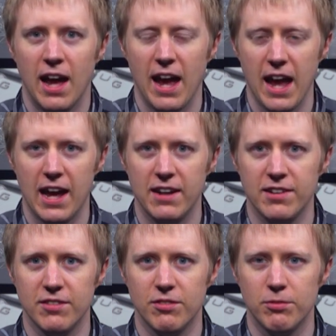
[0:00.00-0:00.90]

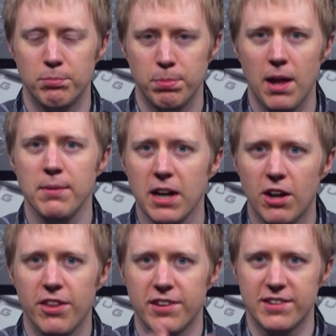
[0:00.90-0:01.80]
And plumbing all
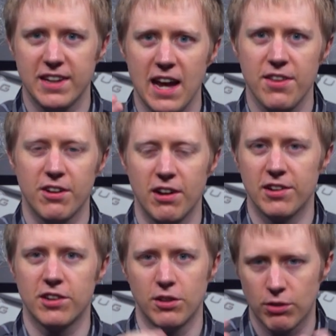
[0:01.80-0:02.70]
this together
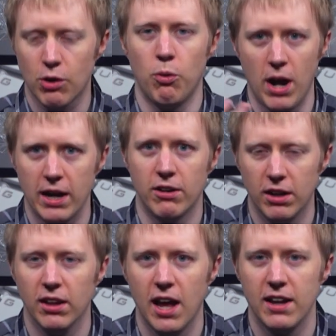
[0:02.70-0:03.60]
is going to require
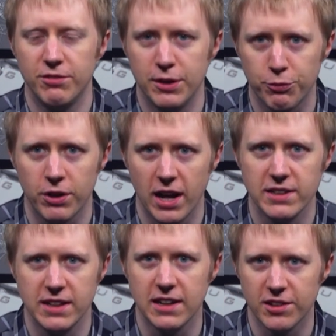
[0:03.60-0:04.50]
a lot of different
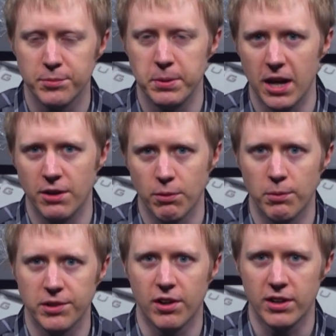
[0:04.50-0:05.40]
ideas beyond what
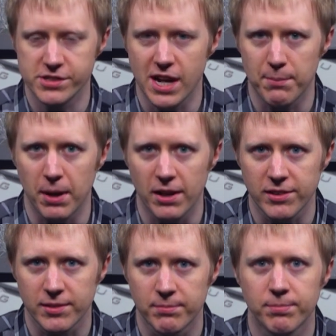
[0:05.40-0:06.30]
we saw in
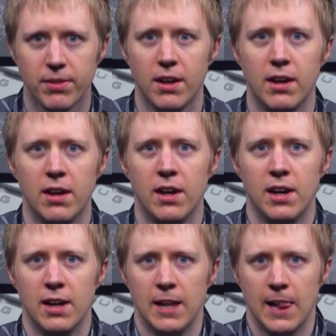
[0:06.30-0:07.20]
chatbots.
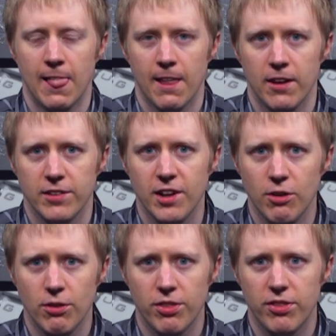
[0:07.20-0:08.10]

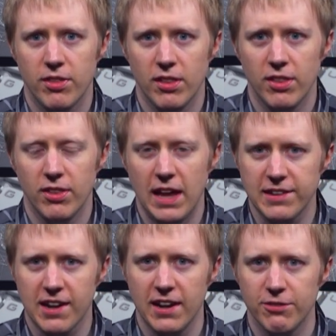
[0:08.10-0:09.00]
So let's
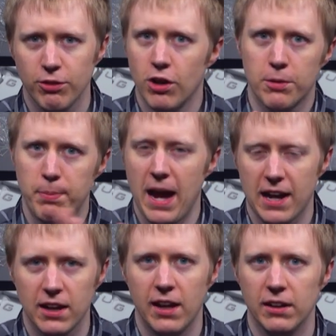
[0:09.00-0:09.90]
kind of look
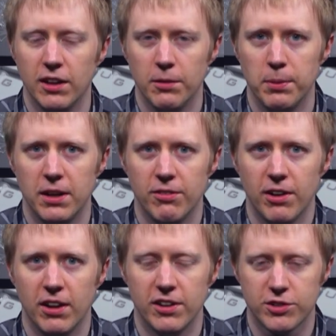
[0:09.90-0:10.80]
back at a little bit of
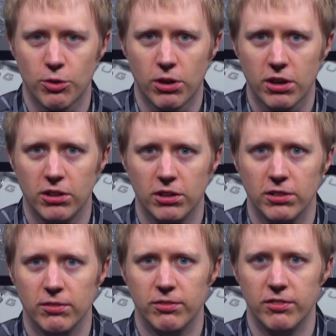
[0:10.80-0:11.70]
a
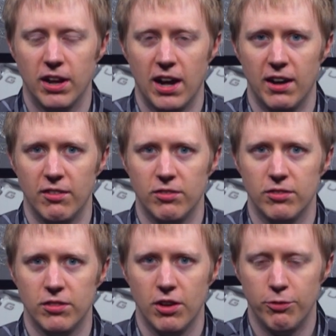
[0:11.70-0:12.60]
historical uh,
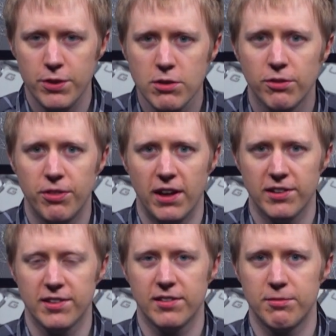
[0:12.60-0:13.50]
view of
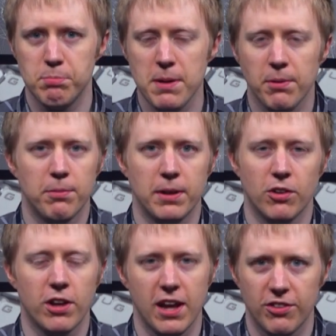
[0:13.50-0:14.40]
this, people have been
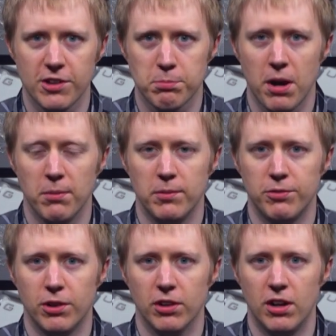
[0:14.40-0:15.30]
looking at this problem
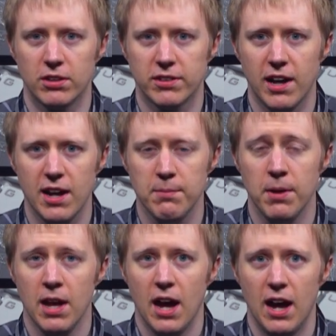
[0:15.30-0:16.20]
for a long time.
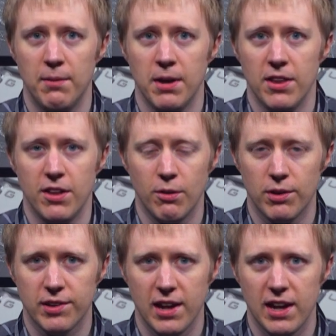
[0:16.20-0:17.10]
Um, there
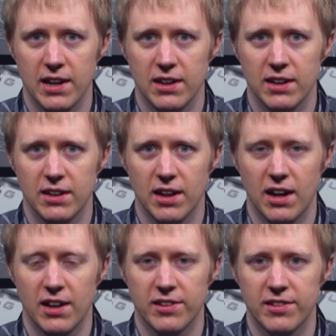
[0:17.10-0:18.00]
was a
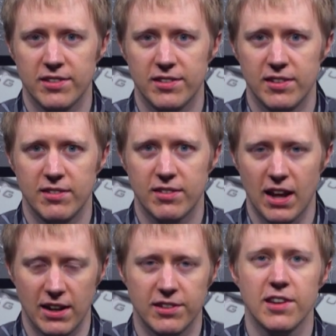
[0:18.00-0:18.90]
uh,
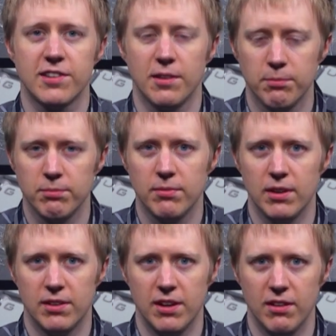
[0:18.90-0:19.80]
kind of system
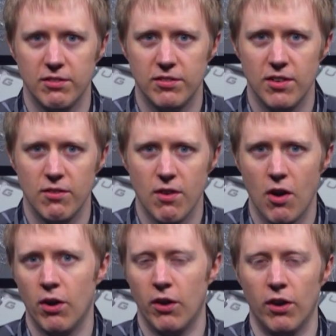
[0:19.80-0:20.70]

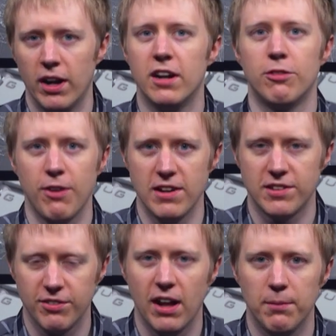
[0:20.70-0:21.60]
or, or, interface
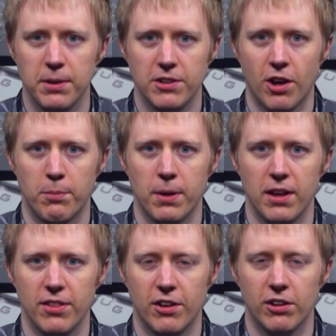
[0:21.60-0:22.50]
developed at DARPA
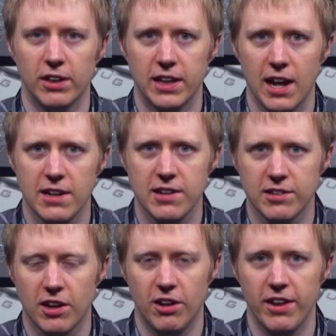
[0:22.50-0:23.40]
in the early
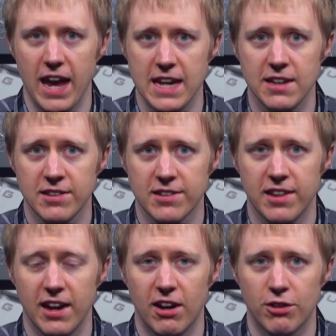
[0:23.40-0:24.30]
90s called ATIS,
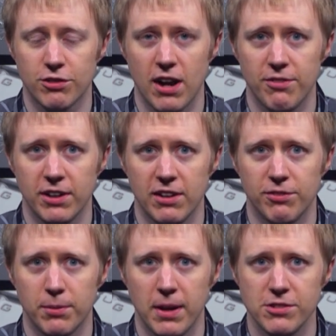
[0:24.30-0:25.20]
the Air Traffic
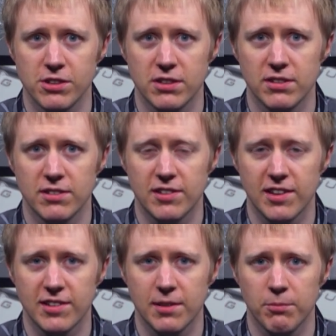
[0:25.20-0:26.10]
Information
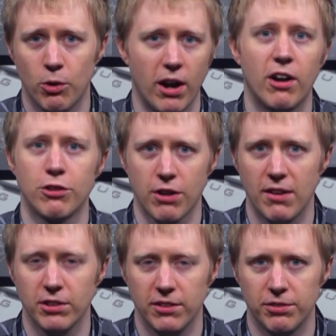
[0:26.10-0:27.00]
System or Air
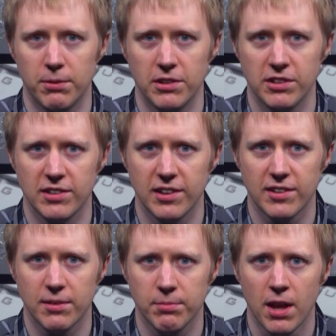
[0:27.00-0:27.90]
Travel Information System.